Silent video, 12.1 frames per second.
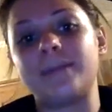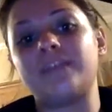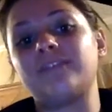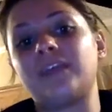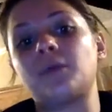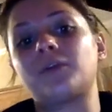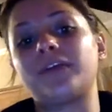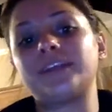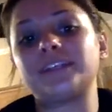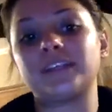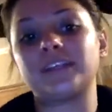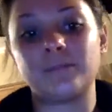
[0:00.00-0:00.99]
And if they relate
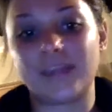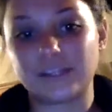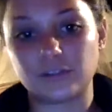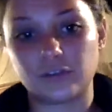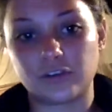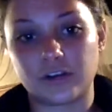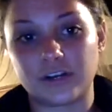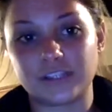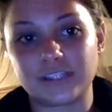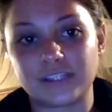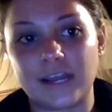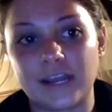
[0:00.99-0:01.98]
to them, that's who they're going to
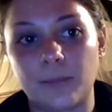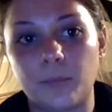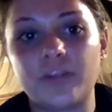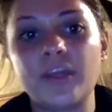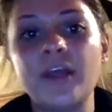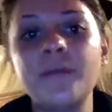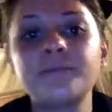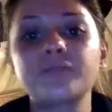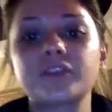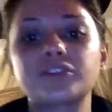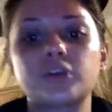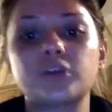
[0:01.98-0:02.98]
sign up with.
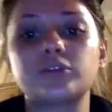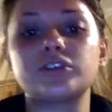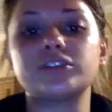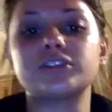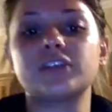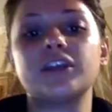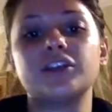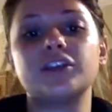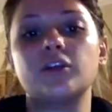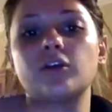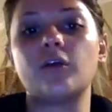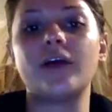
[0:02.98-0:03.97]
So just,
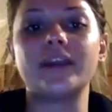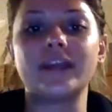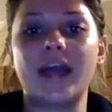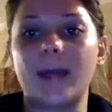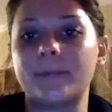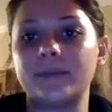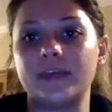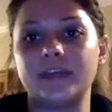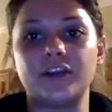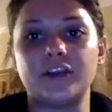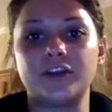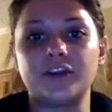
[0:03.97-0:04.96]
go ahead and copy it
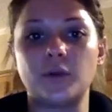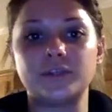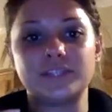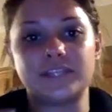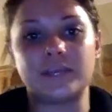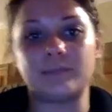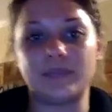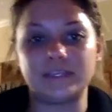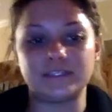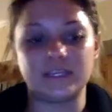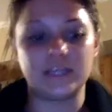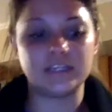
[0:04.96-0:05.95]
into your notes and then
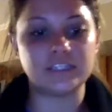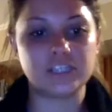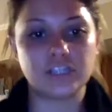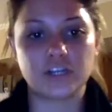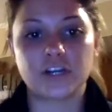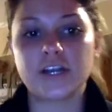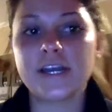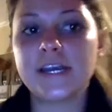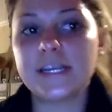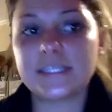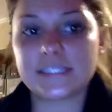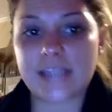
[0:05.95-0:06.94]
paste it into your
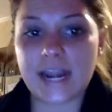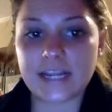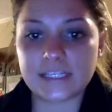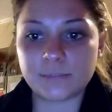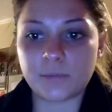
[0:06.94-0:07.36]
status.